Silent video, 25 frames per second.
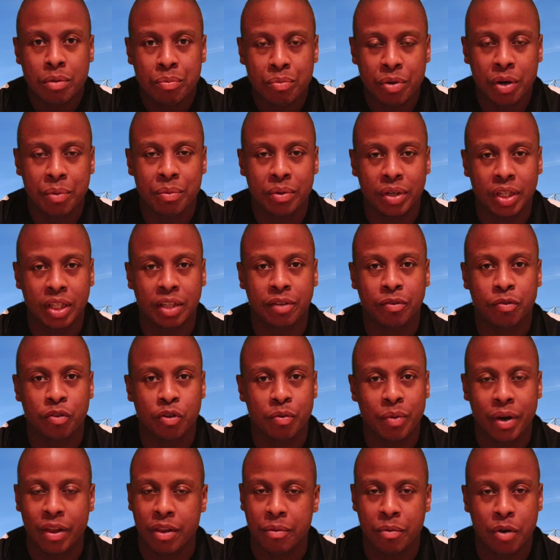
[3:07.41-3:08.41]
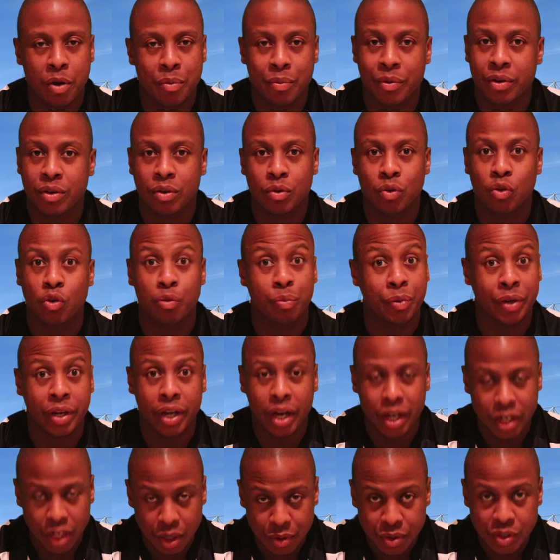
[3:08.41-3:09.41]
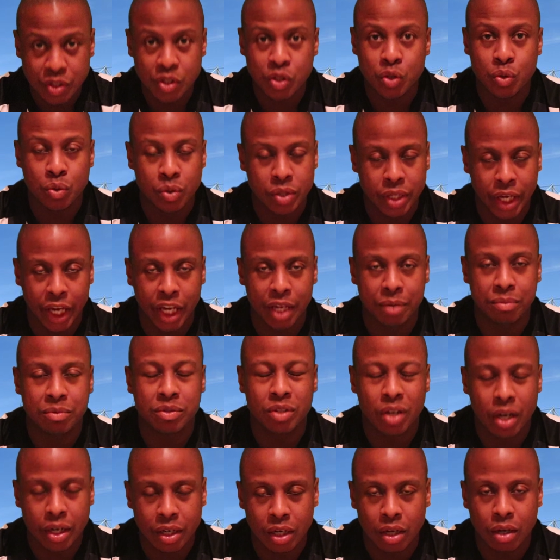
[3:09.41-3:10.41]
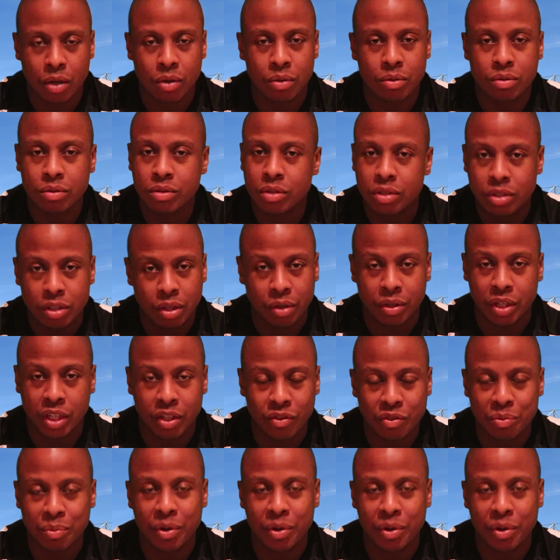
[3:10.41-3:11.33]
Premier League form at the moment, albeit I know it's 2 games, I know, don't need